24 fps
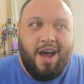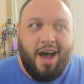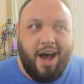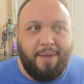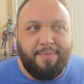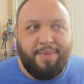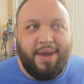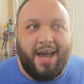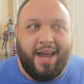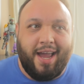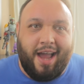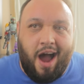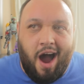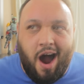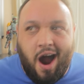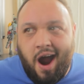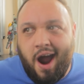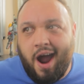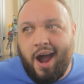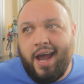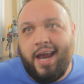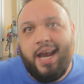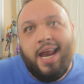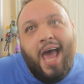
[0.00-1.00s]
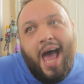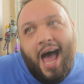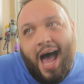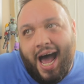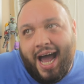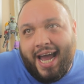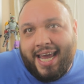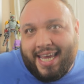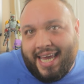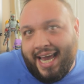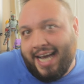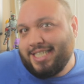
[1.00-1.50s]
I'm like, all right,
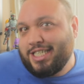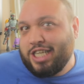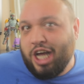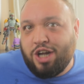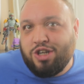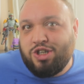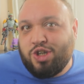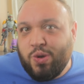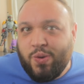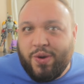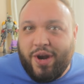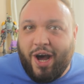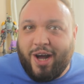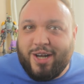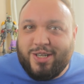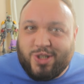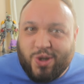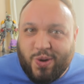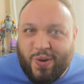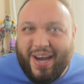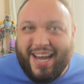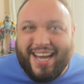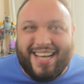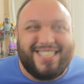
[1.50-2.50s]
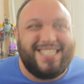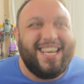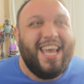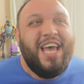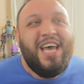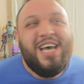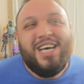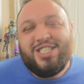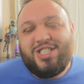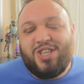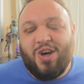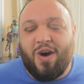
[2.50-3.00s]
I guess I'll do it on Twitch.
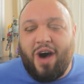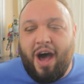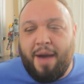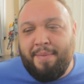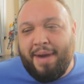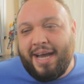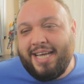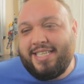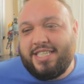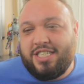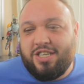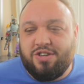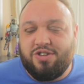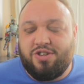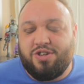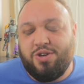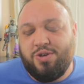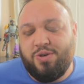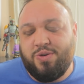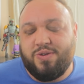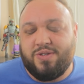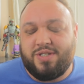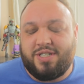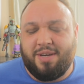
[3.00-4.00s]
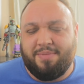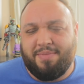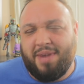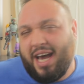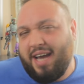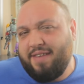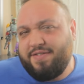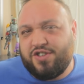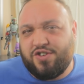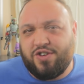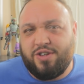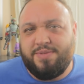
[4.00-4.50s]
So I might still do some
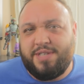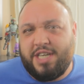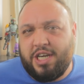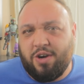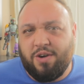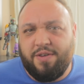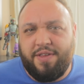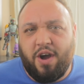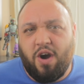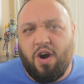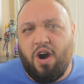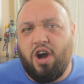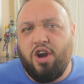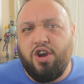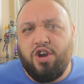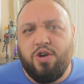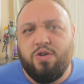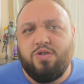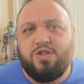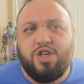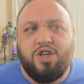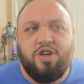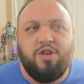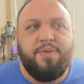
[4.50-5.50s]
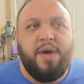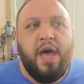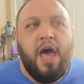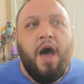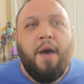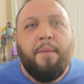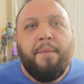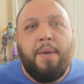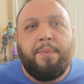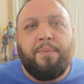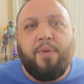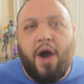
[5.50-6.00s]
live streams here or there on YouTube,
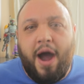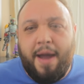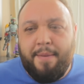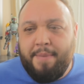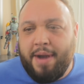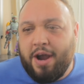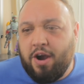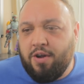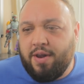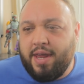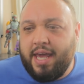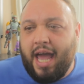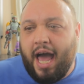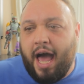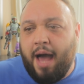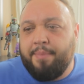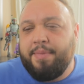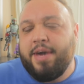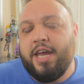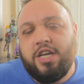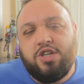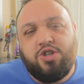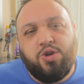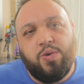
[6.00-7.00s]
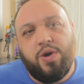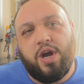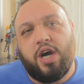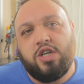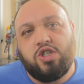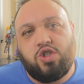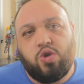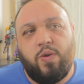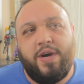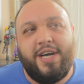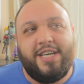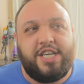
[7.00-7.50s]
but primarily I'm gonna do it
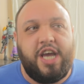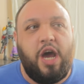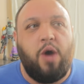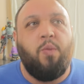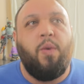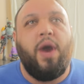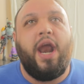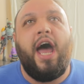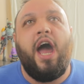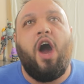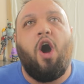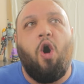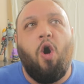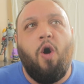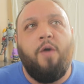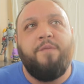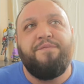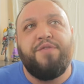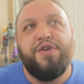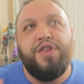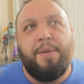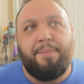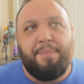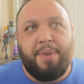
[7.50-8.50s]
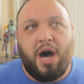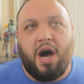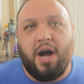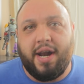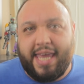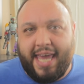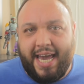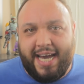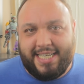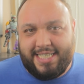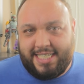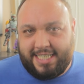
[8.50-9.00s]
on Twitch. And what I hope for the
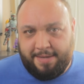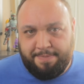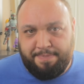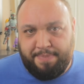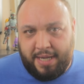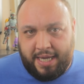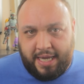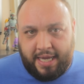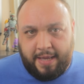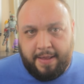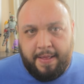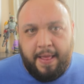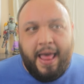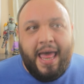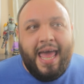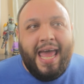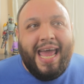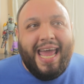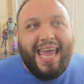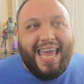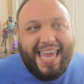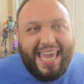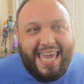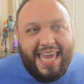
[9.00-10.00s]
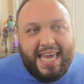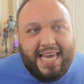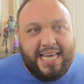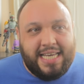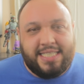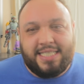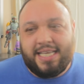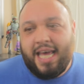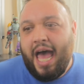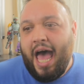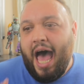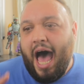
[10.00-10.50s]
podcast to be
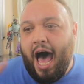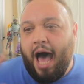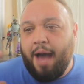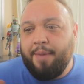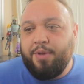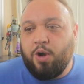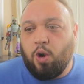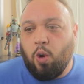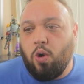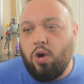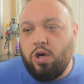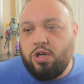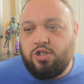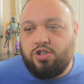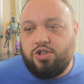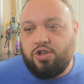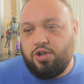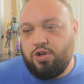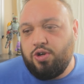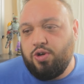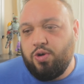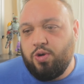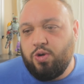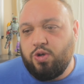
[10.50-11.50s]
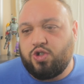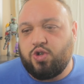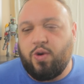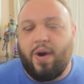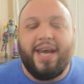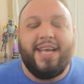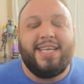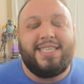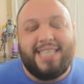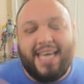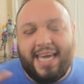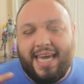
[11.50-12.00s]
is I'm going to
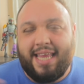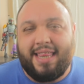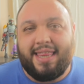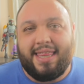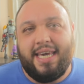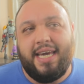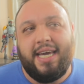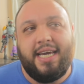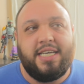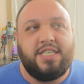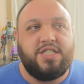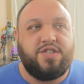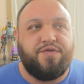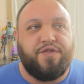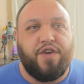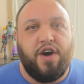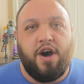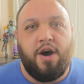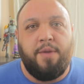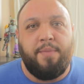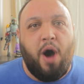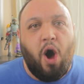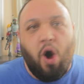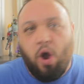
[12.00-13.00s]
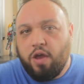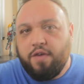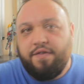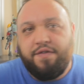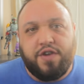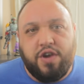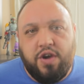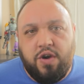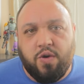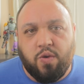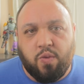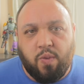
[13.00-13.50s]
try to take things from all
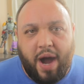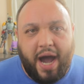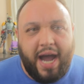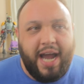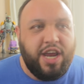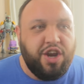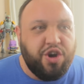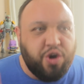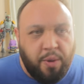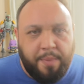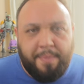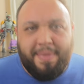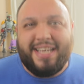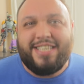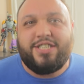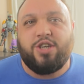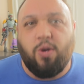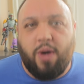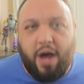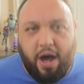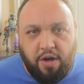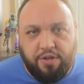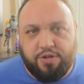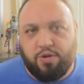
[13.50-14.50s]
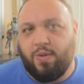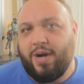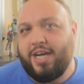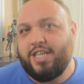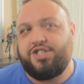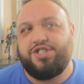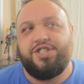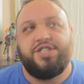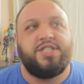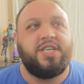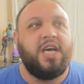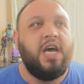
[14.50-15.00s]
of you, right? Your mental health
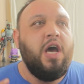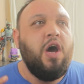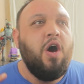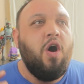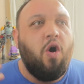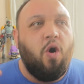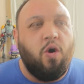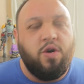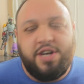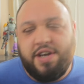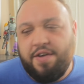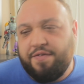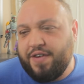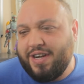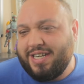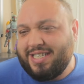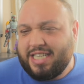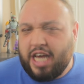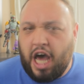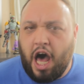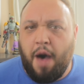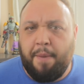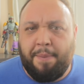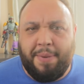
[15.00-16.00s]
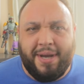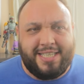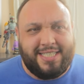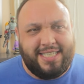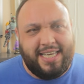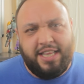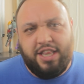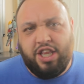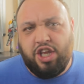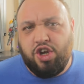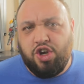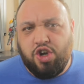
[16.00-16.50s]
questions or different topics
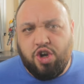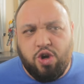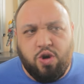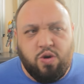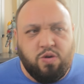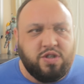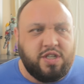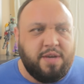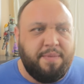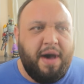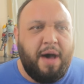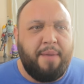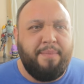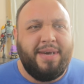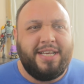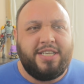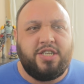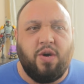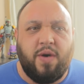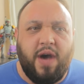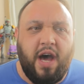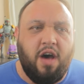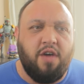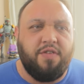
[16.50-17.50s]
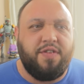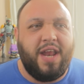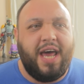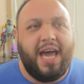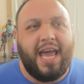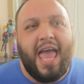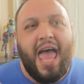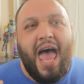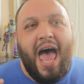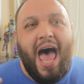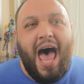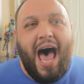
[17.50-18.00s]
in the news about mental health.
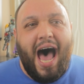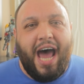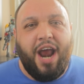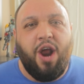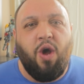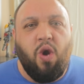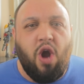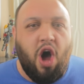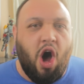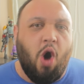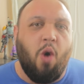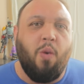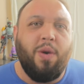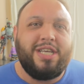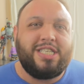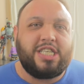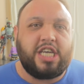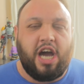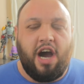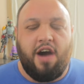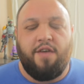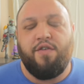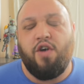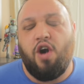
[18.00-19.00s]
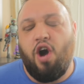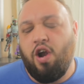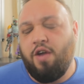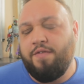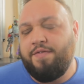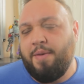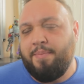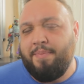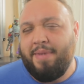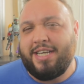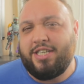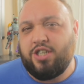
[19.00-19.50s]
Like, I don't always cover all
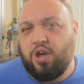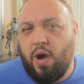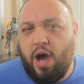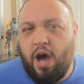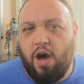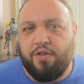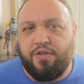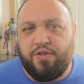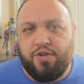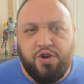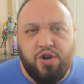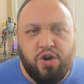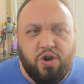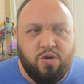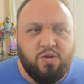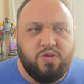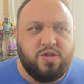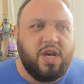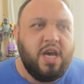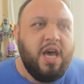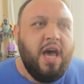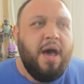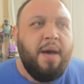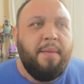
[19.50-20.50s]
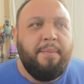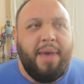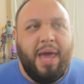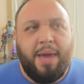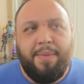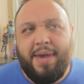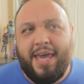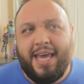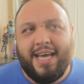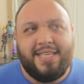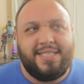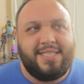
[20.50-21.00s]
of the mental health news.
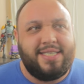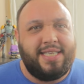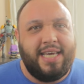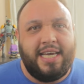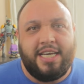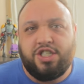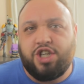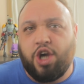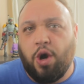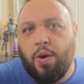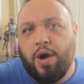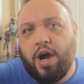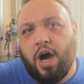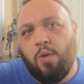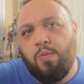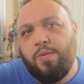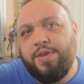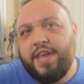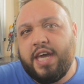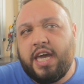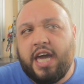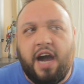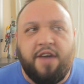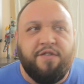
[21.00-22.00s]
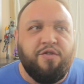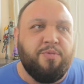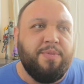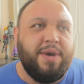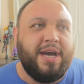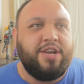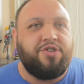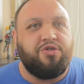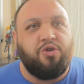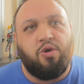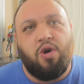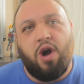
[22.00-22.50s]
Maybe it's things going on with the
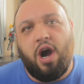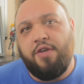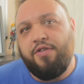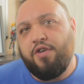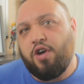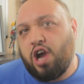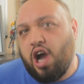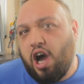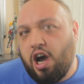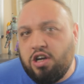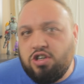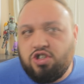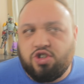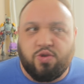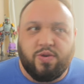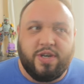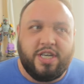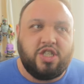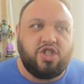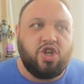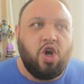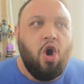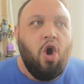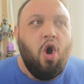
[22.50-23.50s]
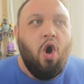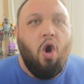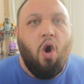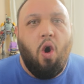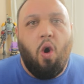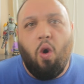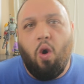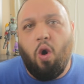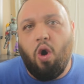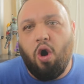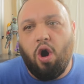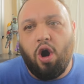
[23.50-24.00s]
government or other countries
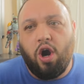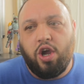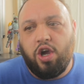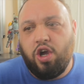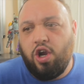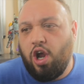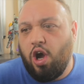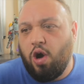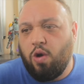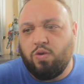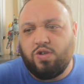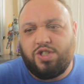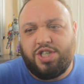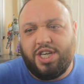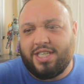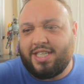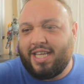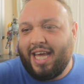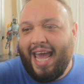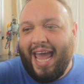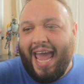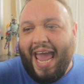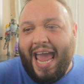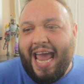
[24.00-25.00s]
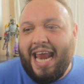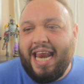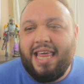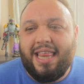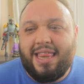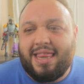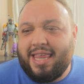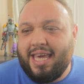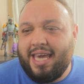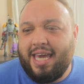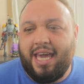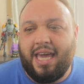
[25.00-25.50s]
or, you know, just
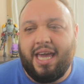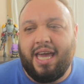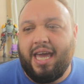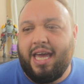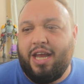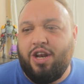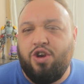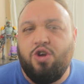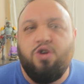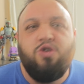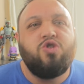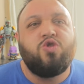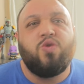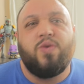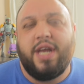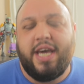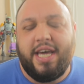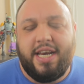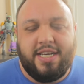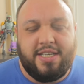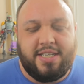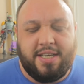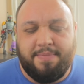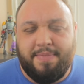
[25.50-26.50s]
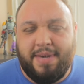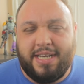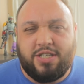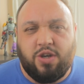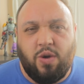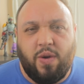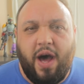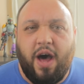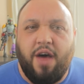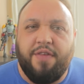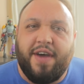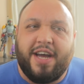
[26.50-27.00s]
anything news related to
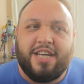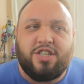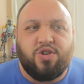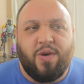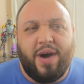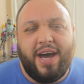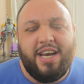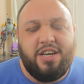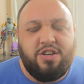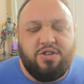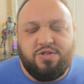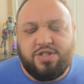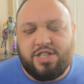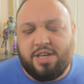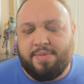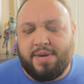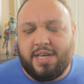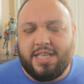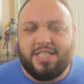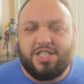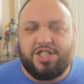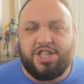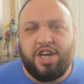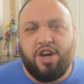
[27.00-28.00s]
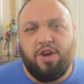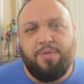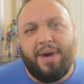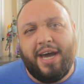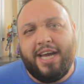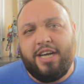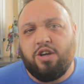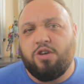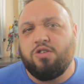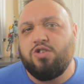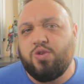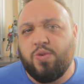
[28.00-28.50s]
mental health. I try to do some on this channel, but
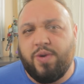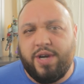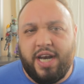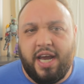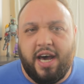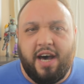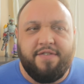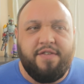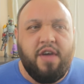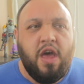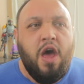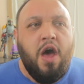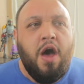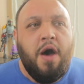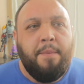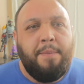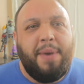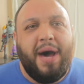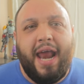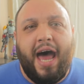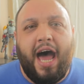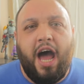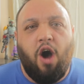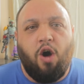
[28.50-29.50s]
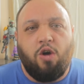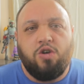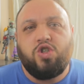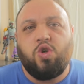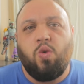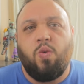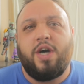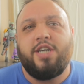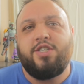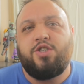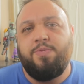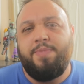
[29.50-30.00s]
I don't do enough. But I
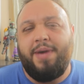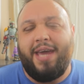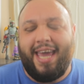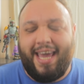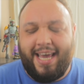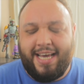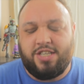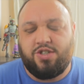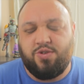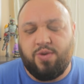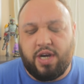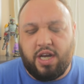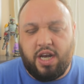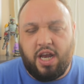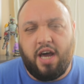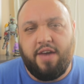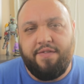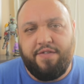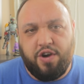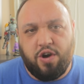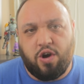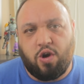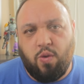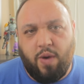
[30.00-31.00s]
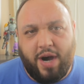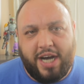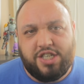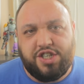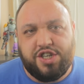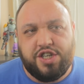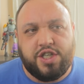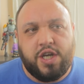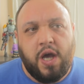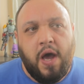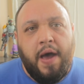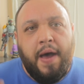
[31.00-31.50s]
also want to be answering a lot of your
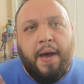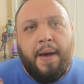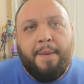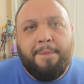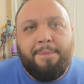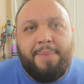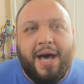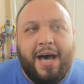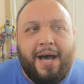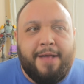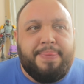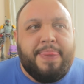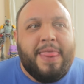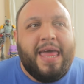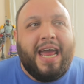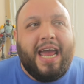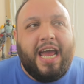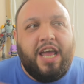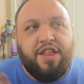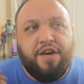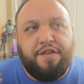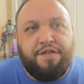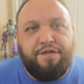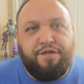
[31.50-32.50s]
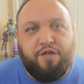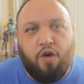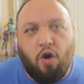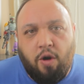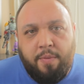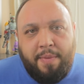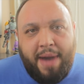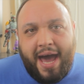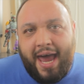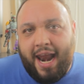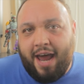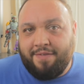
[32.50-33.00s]
questions. But in the
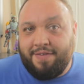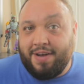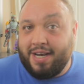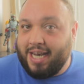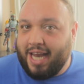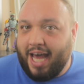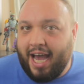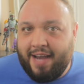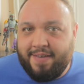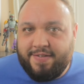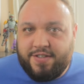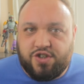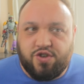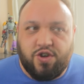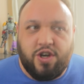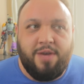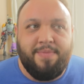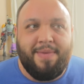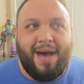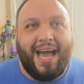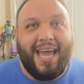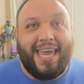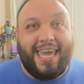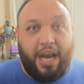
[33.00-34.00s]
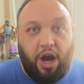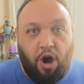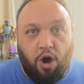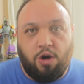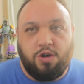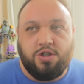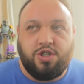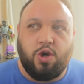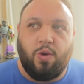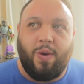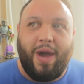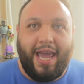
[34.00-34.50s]
format of a live stream, I can
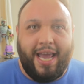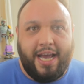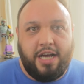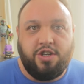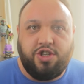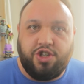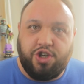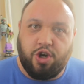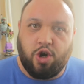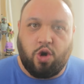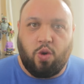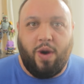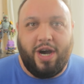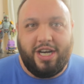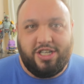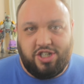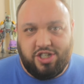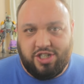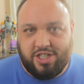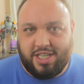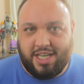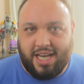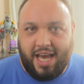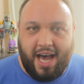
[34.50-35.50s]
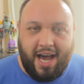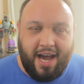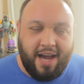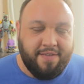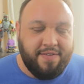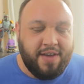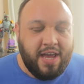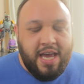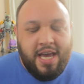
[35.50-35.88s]
also answer your questions live.